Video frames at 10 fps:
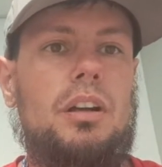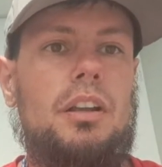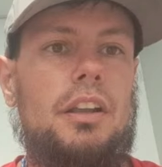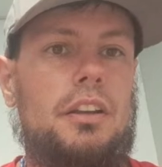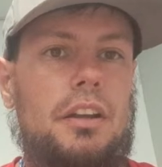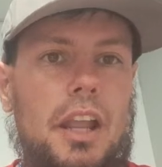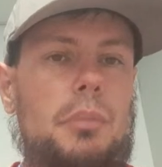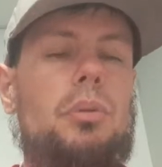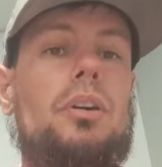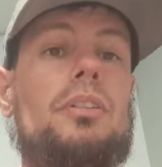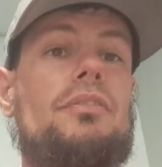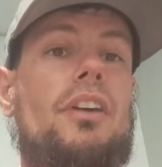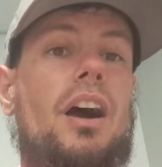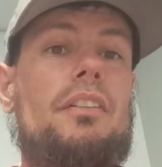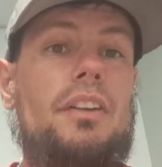an
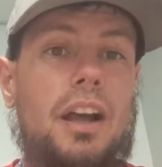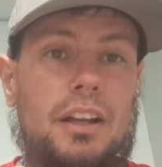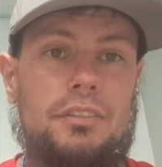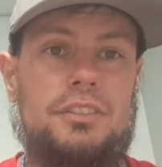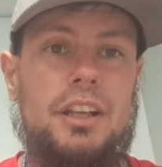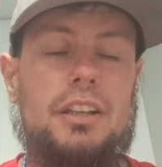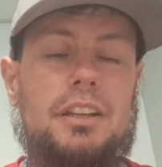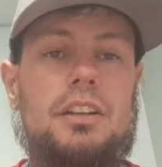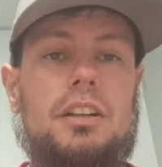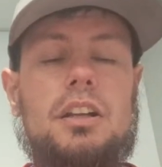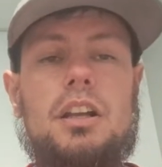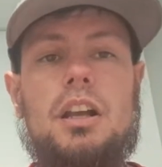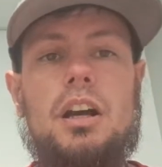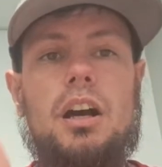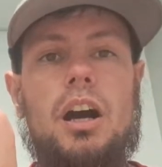8.5 out of 10.
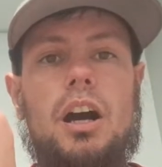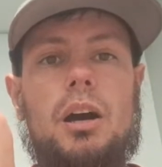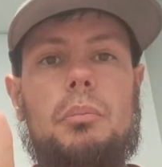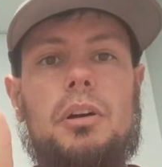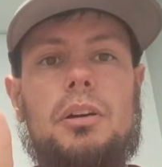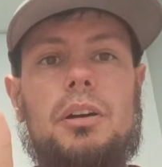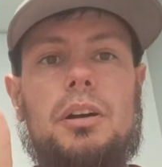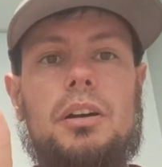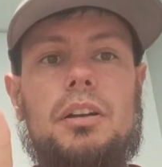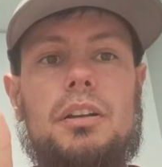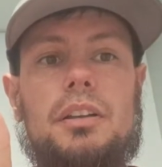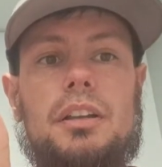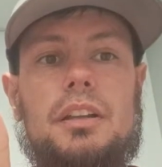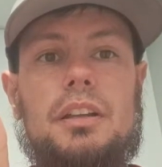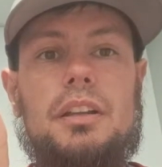Um,
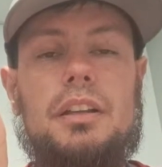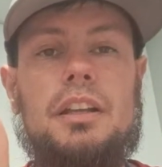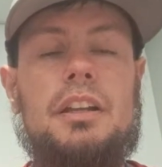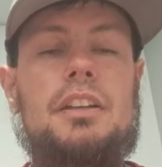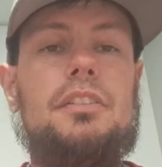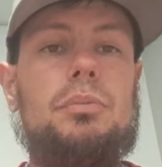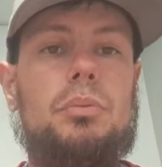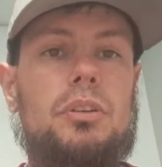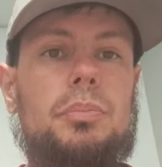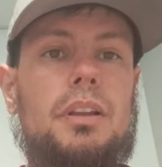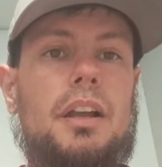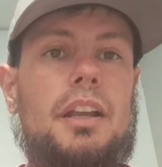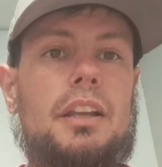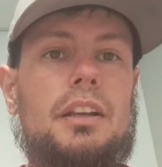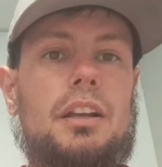it is worth
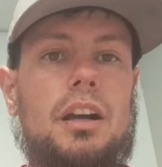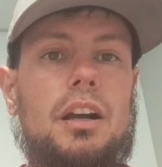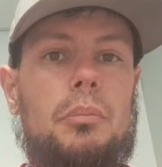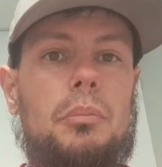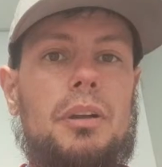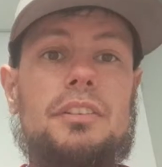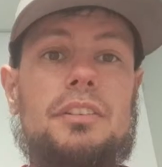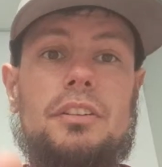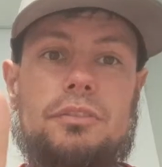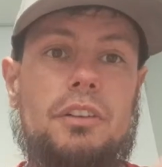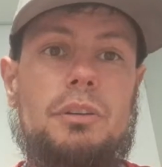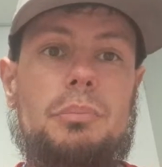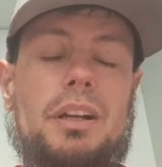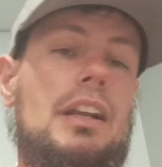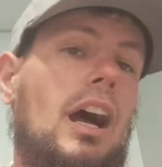playing. Is it for
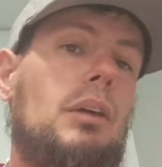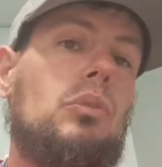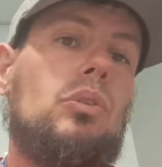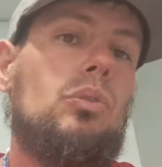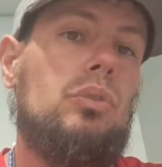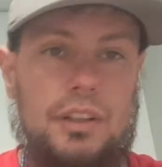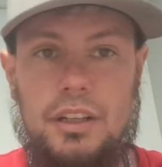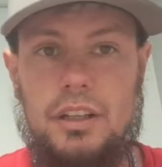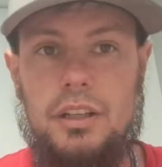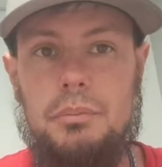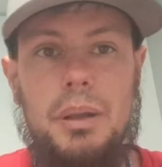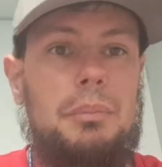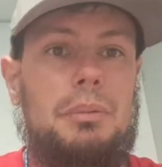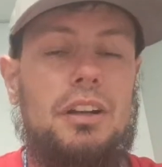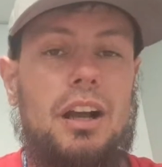everybody? I will say
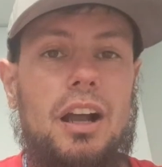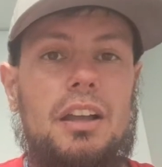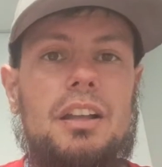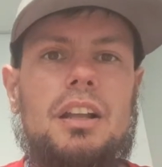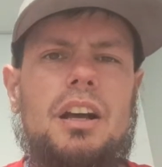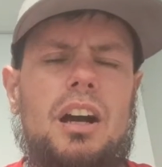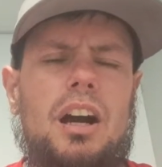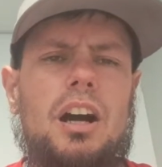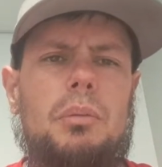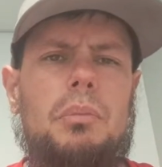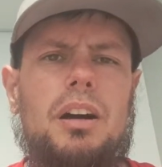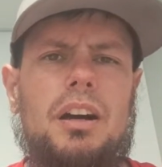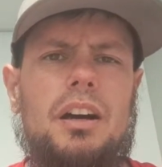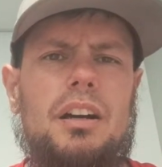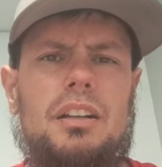maybe not. Um,
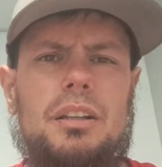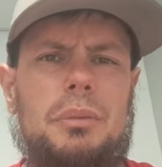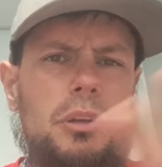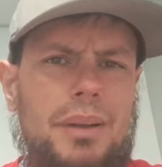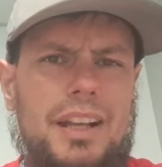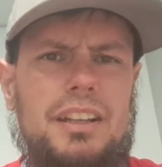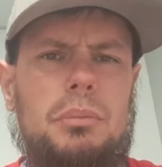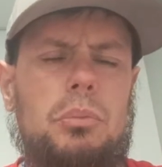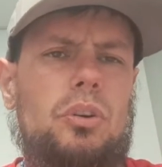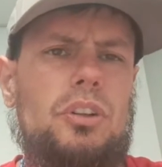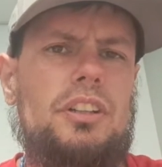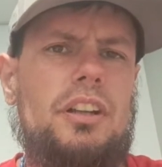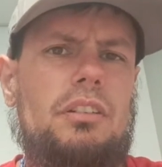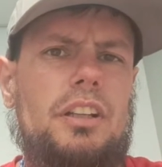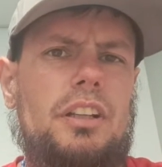Let me go back into more
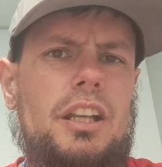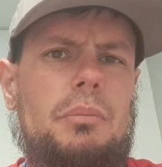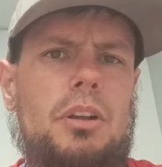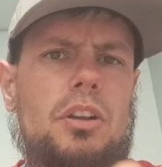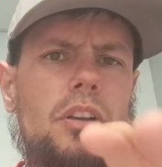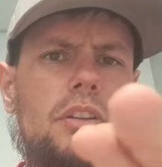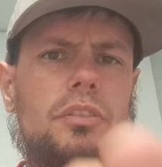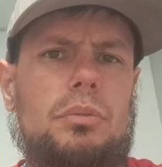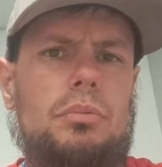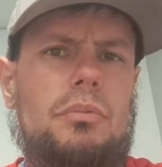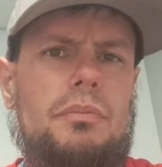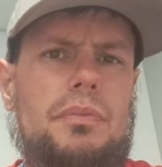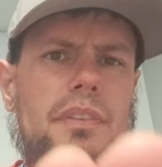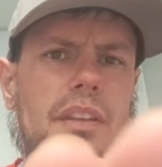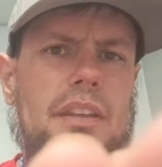detail on the game. So
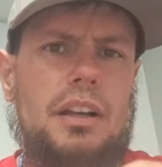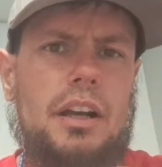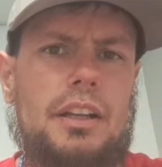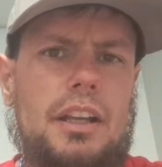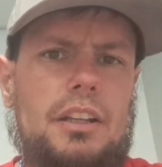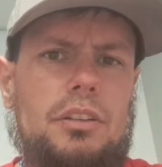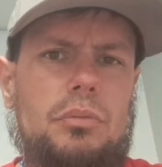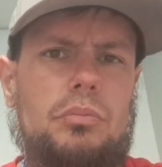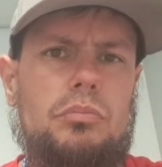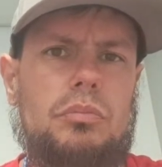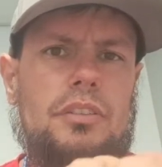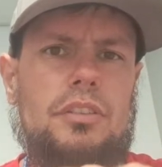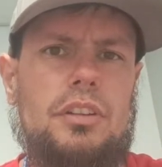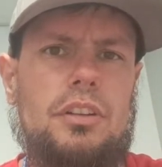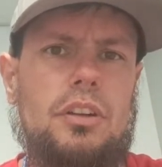again, we
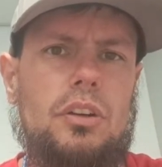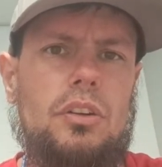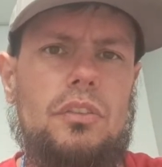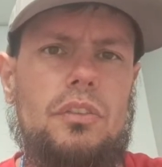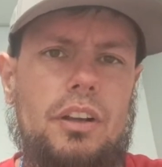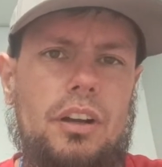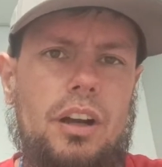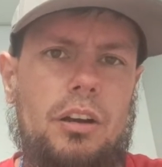see here the